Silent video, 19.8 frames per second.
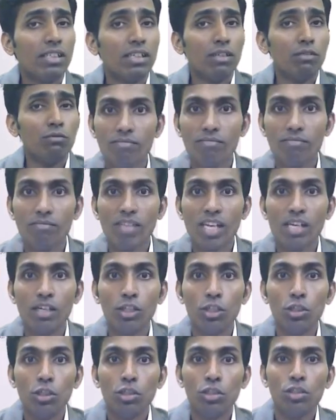We know,
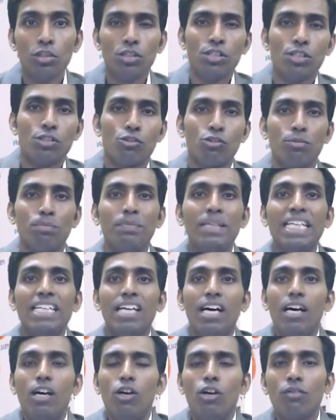so beta
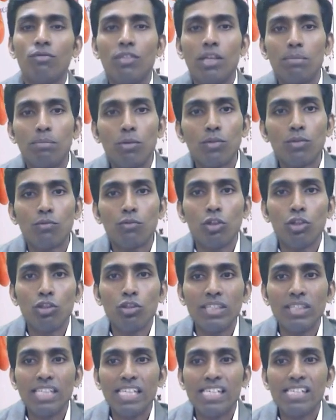of the portfolio
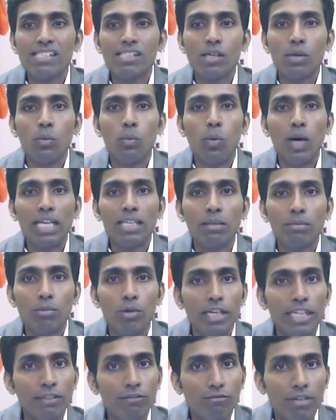is
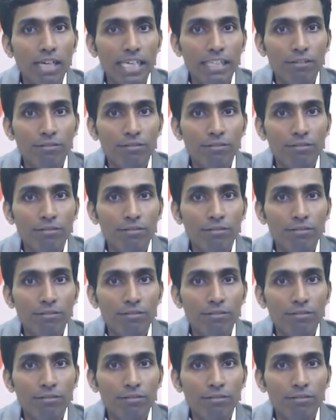1.5.